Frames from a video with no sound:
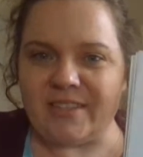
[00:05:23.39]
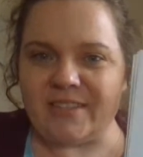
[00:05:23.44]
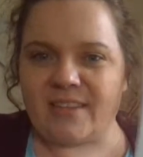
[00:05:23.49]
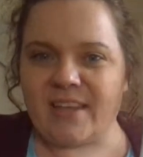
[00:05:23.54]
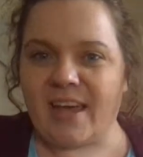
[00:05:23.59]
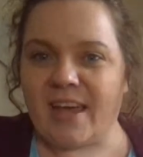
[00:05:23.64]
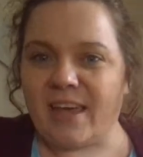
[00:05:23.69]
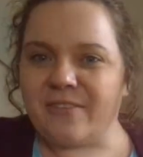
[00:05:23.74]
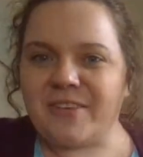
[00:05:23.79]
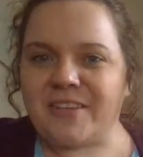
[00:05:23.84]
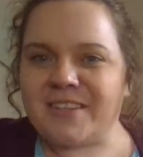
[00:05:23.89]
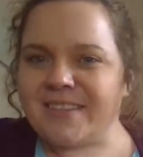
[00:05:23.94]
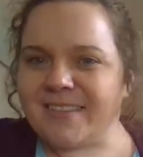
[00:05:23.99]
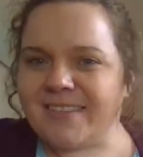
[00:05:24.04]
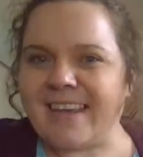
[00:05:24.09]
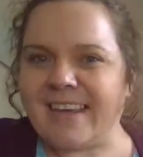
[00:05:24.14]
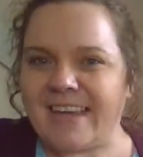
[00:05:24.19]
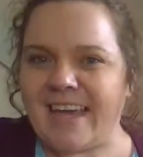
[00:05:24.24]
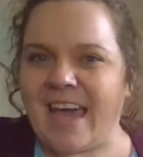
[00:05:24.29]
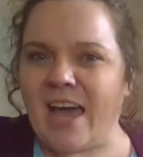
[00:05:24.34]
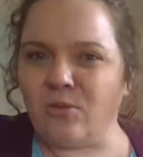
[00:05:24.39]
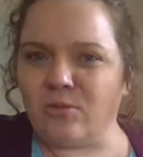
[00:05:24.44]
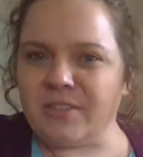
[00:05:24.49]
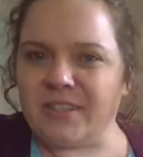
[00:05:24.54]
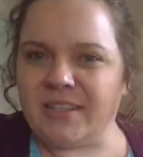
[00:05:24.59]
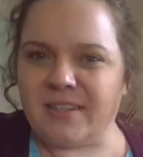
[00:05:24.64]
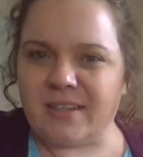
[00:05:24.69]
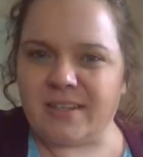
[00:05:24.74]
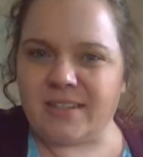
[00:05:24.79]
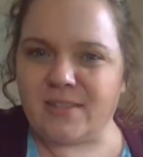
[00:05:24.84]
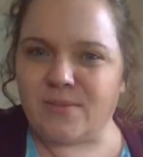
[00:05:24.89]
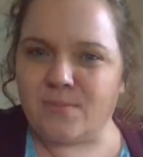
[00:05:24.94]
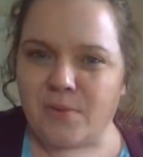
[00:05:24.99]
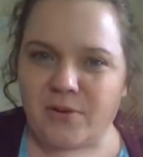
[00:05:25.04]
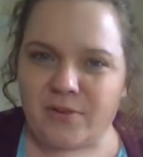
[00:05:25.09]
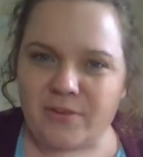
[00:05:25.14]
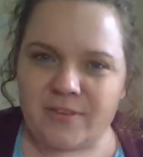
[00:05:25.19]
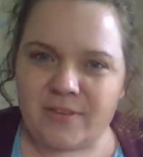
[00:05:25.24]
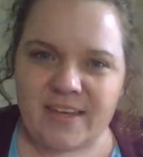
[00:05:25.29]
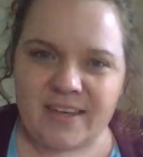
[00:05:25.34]
life. It's like counting its
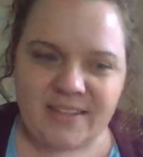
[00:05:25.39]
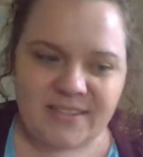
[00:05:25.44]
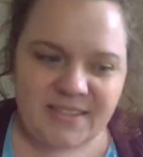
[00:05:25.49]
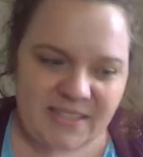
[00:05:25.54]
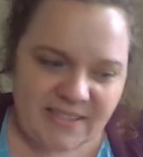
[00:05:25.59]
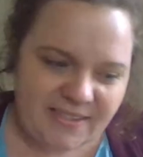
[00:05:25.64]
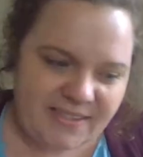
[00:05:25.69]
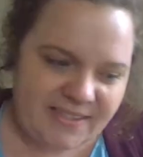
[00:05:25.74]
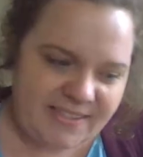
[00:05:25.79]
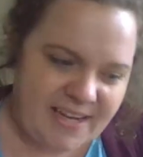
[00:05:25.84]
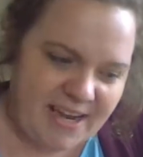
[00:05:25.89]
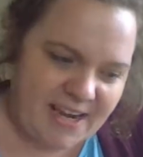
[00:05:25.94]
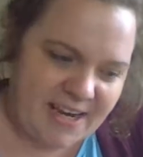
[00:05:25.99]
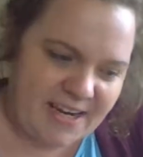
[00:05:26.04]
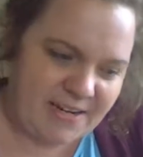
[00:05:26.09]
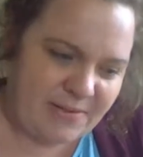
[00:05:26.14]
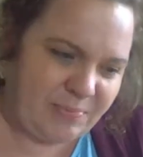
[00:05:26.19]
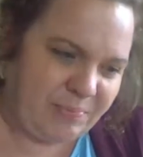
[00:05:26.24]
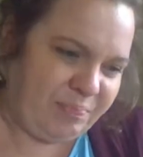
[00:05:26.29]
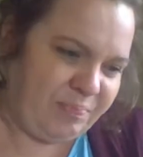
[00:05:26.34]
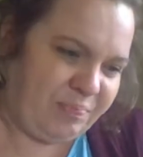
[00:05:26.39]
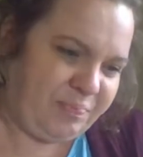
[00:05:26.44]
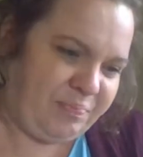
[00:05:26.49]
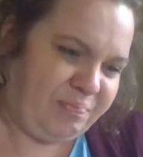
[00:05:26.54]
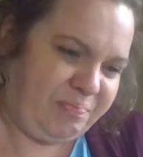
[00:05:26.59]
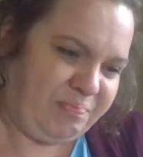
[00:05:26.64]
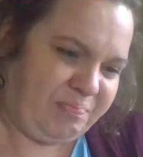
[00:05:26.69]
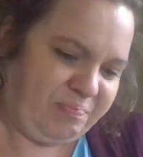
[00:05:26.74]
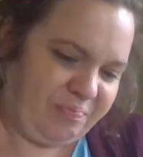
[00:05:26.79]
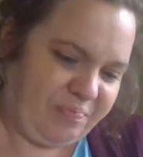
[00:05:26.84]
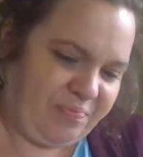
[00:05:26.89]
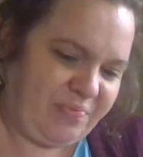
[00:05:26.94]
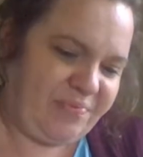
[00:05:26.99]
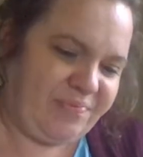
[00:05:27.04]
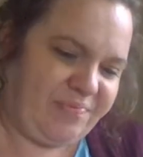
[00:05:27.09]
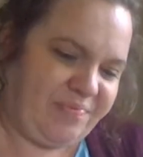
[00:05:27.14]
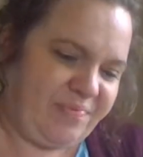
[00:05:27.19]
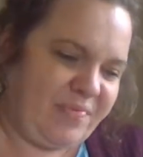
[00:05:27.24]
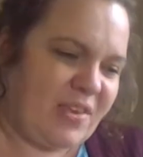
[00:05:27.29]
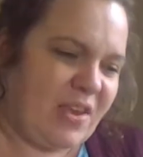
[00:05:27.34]
birthdays inside.
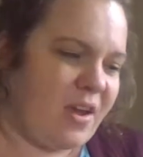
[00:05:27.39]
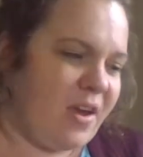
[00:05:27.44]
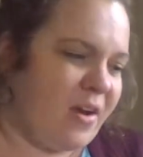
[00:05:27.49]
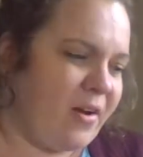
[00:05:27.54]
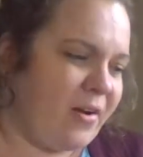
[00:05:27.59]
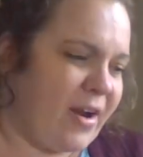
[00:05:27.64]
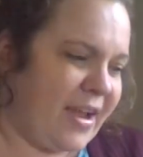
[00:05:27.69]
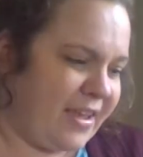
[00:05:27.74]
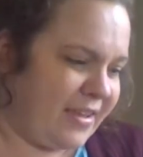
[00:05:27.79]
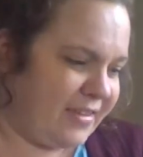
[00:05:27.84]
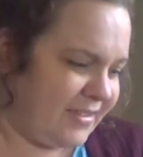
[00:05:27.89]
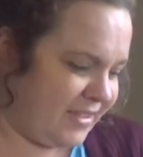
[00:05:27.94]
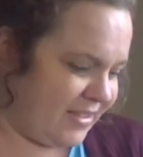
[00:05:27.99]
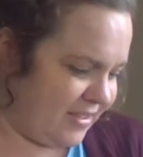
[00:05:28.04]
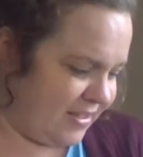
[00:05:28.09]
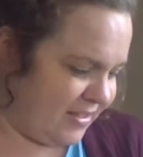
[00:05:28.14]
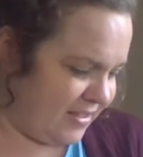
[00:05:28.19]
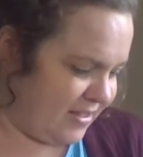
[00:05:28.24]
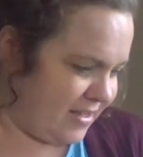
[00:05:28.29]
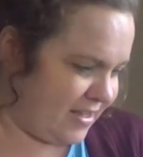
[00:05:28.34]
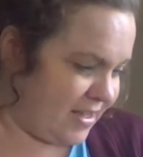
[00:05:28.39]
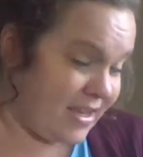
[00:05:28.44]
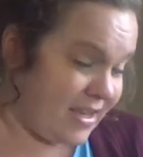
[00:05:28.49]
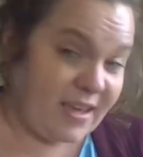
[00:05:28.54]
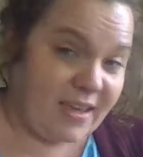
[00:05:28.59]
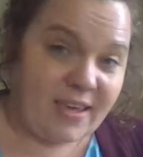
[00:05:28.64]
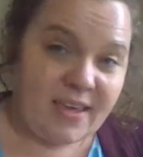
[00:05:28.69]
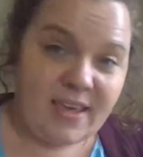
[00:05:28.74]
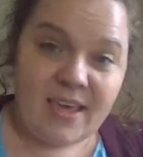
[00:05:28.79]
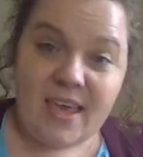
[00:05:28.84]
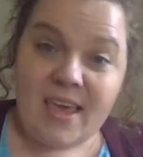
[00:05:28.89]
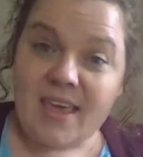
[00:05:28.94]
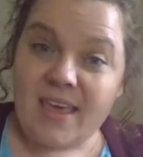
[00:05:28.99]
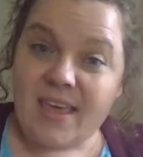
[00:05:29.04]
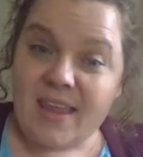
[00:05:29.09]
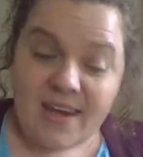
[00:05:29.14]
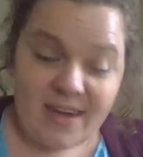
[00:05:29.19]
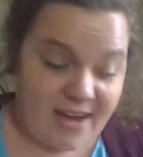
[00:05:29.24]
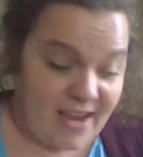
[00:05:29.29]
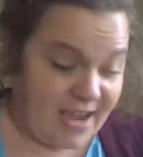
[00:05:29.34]
All right.
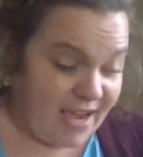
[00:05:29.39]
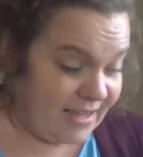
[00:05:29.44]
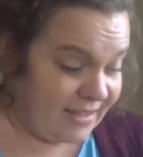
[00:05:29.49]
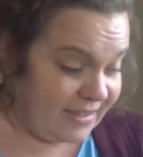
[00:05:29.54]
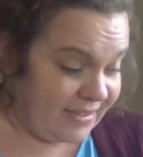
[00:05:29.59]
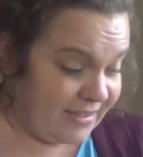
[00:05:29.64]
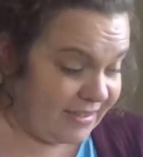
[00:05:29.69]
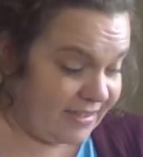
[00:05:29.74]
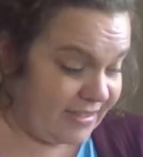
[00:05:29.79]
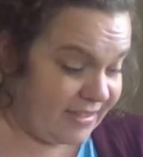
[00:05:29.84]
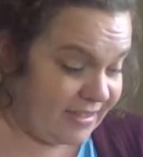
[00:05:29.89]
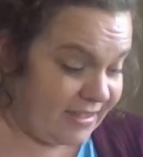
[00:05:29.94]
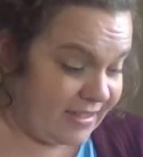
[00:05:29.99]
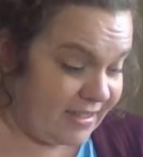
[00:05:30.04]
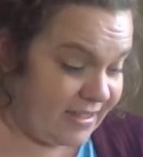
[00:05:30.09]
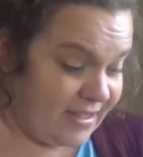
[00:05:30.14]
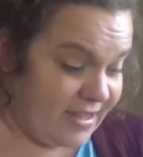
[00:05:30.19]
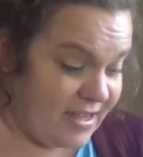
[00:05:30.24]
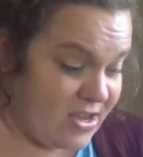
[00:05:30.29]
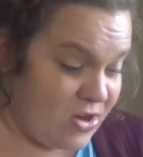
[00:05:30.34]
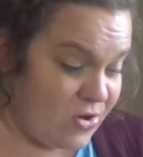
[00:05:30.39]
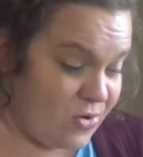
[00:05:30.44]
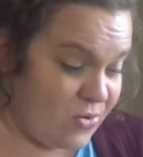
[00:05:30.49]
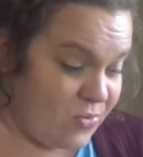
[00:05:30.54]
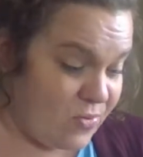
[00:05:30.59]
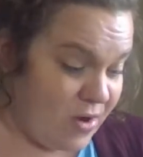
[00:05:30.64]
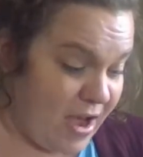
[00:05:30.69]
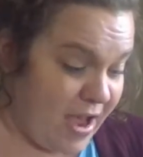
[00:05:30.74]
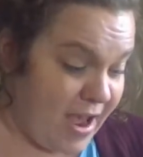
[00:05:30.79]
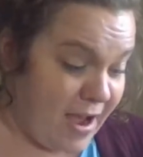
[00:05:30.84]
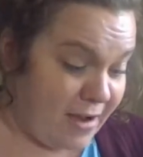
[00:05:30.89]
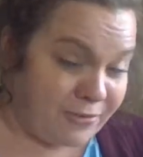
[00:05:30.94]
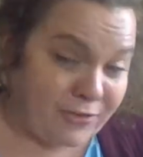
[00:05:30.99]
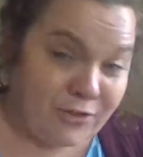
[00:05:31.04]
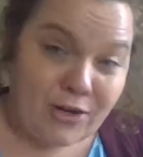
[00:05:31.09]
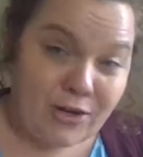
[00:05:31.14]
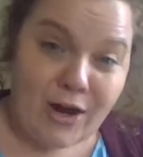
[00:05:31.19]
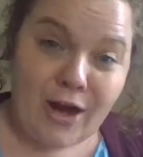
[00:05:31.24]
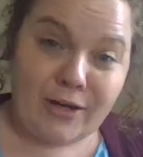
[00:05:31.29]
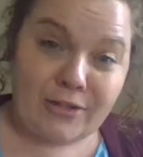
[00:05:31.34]
Next,
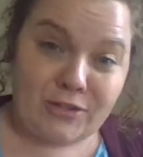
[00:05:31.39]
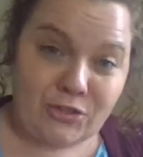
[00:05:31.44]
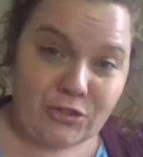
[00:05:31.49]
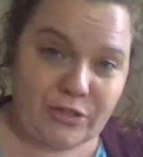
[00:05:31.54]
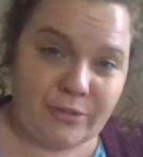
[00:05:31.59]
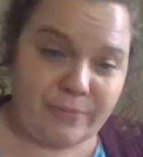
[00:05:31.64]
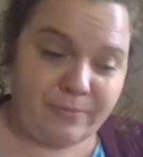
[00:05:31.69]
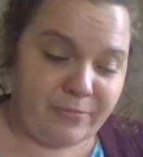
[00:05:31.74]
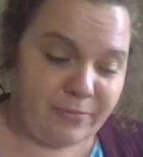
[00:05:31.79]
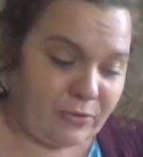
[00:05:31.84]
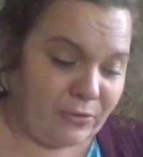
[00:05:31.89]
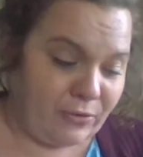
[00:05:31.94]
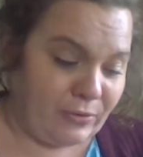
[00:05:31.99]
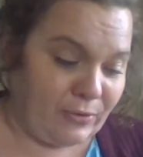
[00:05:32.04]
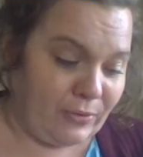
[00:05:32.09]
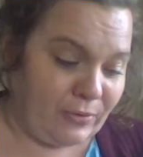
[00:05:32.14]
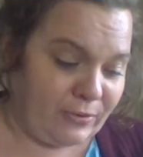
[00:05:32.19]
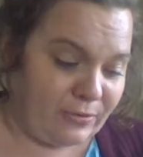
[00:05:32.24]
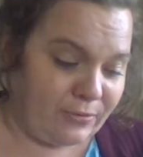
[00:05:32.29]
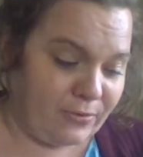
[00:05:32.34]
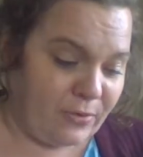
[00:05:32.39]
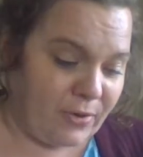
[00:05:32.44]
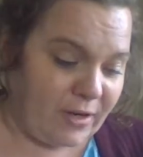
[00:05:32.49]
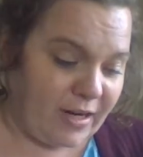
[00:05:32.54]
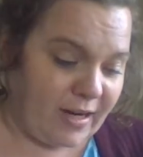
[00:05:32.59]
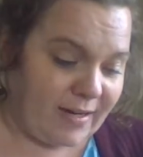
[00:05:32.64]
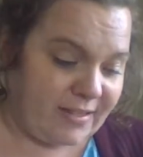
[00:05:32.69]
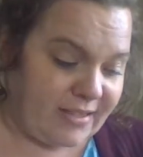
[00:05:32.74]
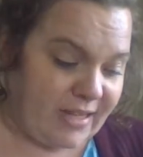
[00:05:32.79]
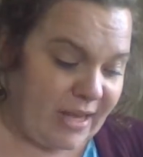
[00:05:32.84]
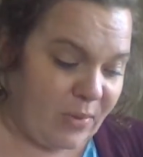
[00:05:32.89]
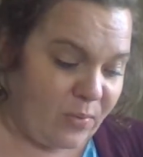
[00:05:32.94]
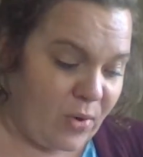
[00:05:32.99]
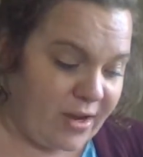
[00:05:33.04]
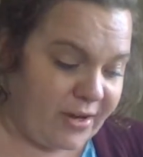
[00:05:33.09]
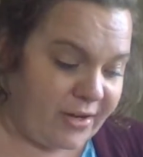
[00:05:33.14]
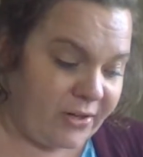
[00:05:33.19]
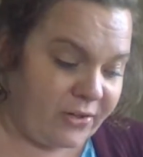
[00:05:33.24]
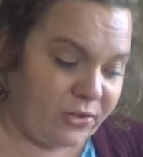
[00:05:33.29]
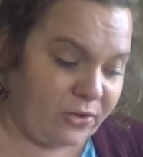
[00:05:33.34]
after our trip through the forest, I
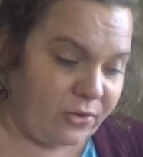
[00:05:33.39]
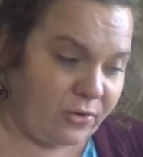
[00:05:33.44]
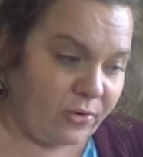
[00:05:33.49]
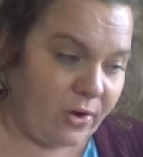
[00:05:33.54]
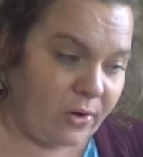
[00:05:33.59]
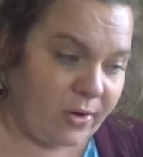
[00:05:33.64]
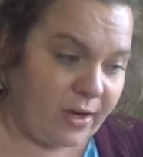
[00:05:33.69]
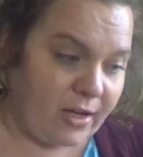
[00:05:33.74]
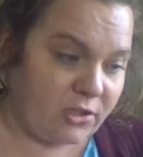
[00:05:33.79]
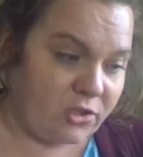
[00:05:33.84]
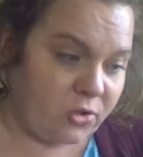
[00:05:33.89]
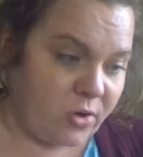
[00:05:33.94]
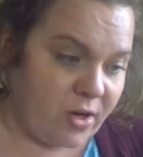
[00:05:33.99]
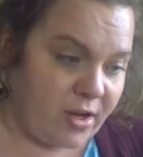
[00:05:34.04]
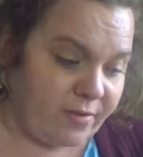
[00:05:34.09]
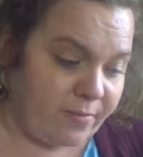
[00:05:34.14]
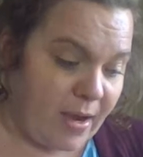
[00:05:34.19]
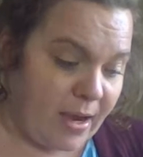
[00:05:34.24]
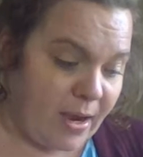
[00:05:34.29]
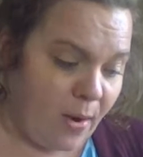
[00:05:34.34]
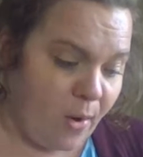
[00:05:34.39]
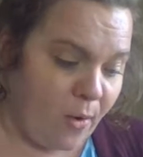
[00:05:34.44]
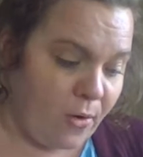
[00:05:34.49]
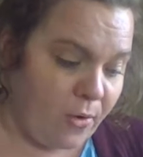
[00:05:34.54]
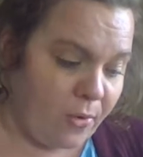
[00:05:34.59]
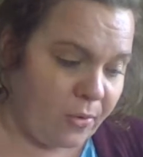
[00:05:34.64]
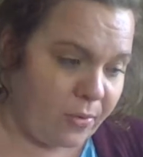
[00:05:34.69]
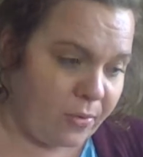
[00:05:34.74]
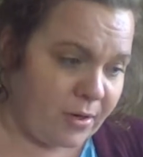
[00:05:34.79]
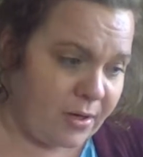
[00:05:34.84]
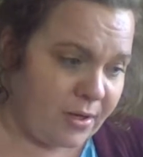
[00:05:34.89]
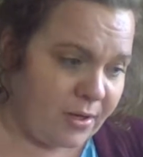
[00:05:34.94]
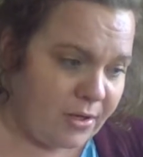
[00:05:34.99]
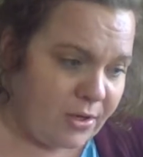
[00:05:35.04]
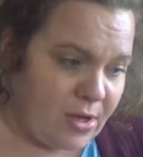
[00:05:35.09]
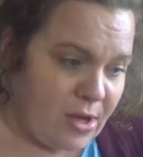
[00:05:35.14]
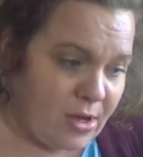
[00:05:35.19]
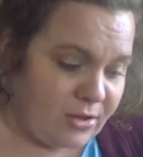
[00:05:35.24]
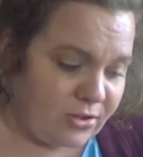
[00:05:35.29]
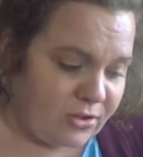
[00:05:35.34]
wanted to grow a tree of my own.
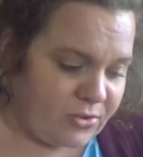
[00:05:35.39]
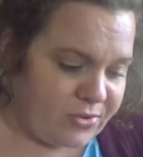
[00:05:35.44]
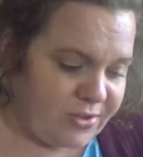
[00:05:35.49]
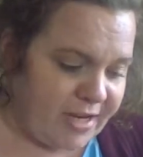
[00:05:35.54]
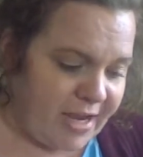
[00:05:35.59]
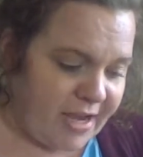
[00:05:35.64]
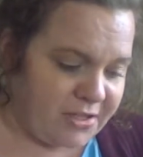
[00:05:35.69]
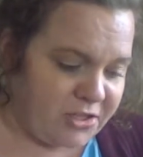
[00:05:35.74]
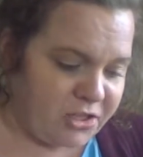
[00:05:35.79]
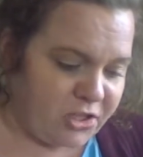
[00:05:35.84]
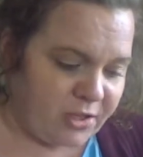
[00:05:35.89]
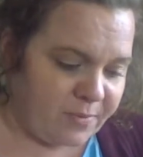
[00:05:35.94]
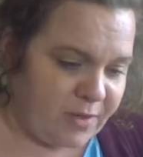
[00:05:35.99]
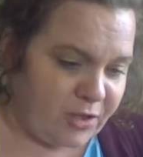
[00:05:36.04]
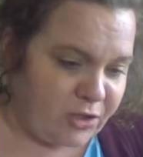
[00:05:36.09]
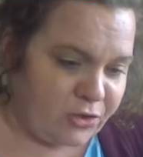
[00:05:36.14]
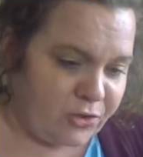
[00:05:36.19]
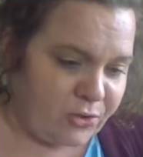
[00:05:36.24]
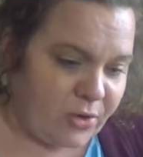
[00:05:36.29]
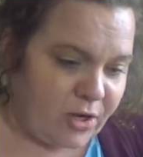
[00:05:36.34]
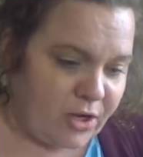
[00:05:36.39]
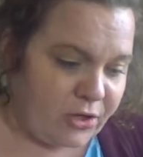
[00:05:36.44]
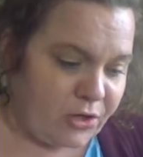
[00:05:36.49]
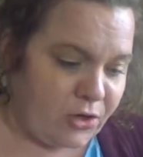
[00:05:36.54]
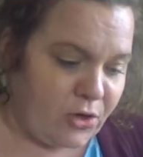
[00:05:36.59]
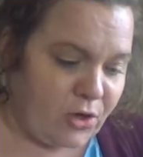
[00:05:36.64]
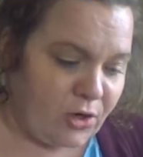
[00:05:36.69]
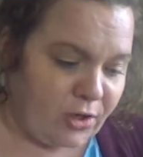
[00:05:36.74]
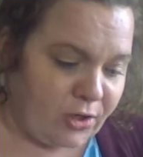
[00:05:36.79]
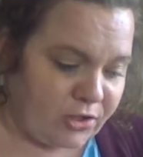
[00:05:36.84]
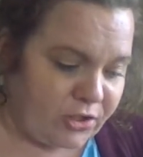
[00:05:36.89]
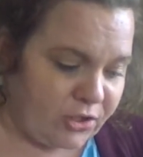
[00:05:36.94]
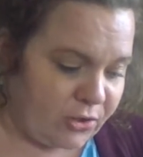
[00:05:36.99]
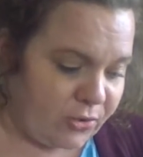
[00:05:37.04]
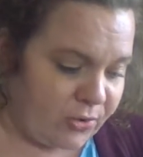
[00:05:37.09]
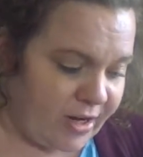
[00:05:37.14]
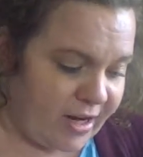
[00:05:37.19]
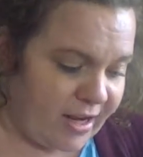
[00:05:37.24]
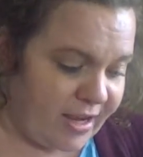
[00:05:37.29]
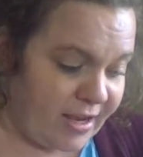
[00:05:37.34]
So Dad took me to a
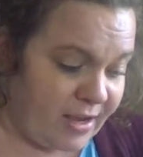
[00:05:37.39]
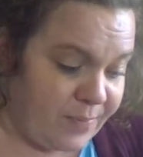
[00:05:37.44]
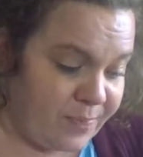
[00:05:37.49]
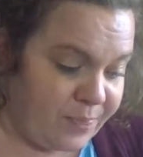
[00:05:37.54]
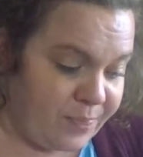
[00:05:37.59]
nursery,